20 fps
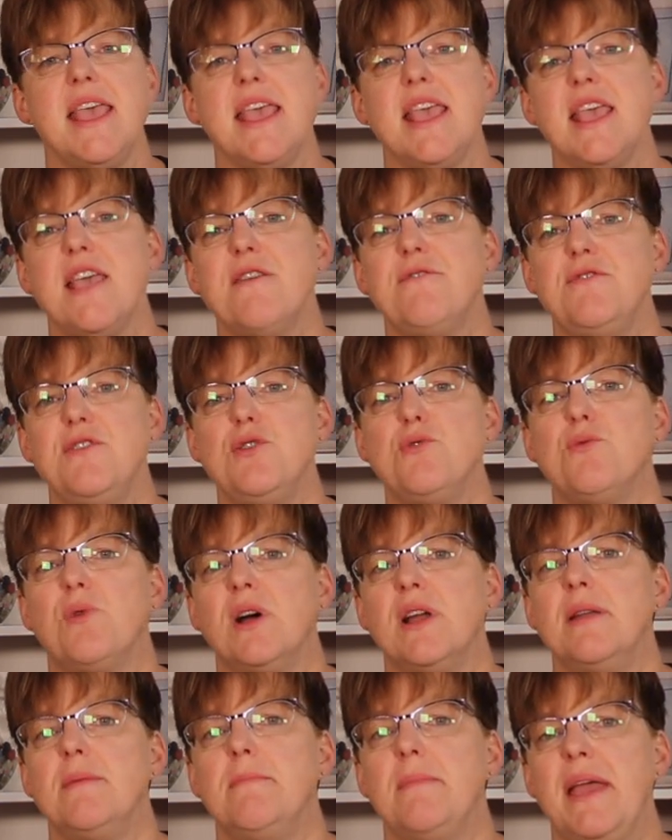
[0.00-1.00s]
If you
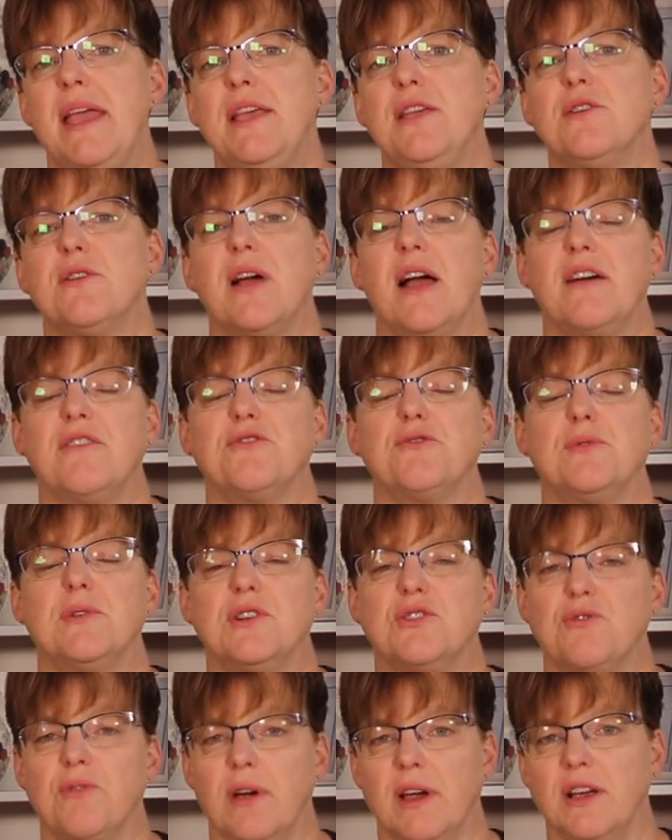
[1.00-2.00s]
want to make your half
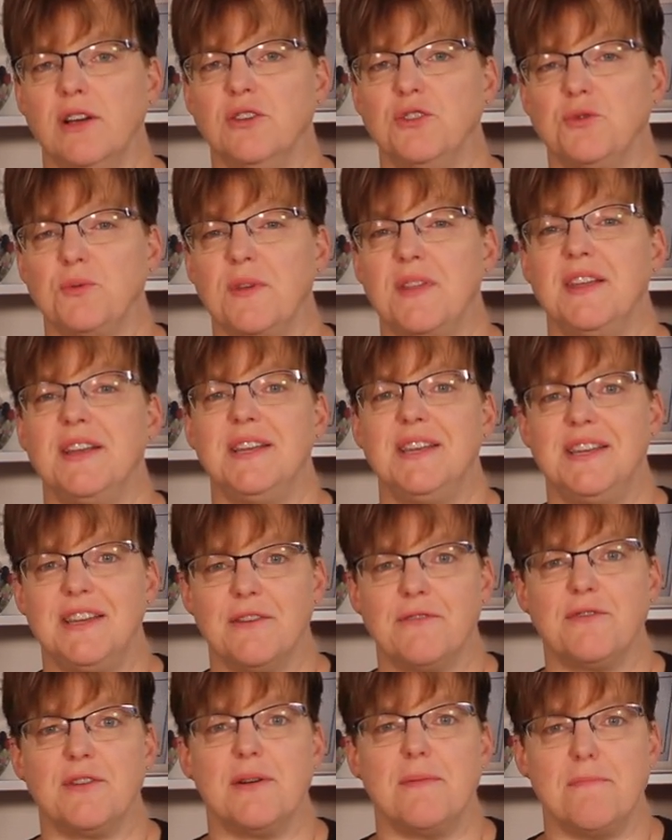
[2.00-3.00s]
square triangles with a
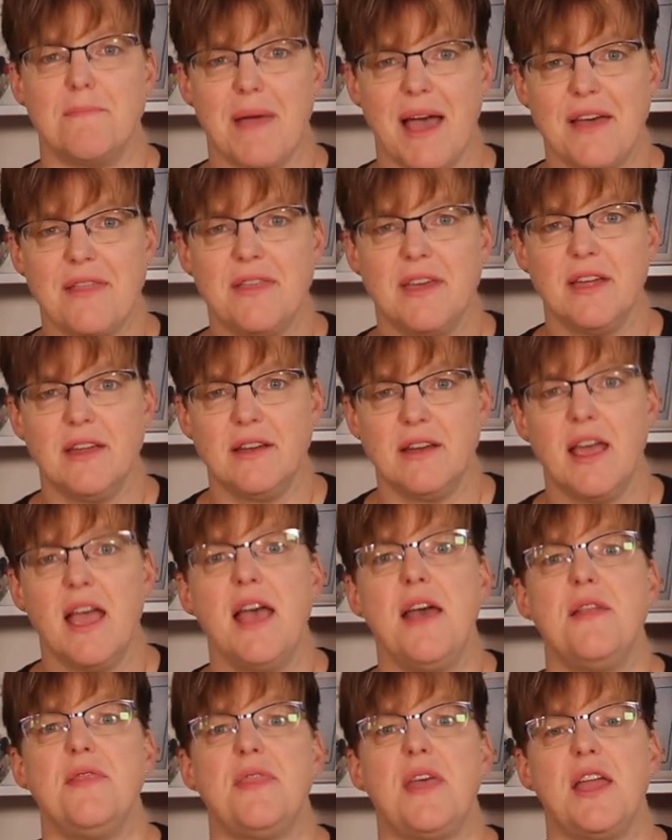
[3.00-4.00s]
different method,
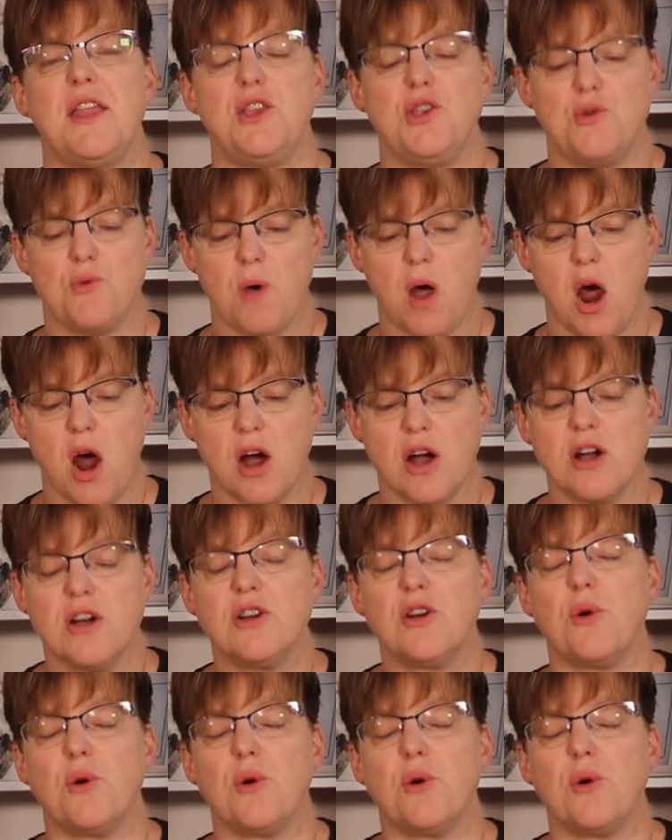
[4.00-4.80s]
then you are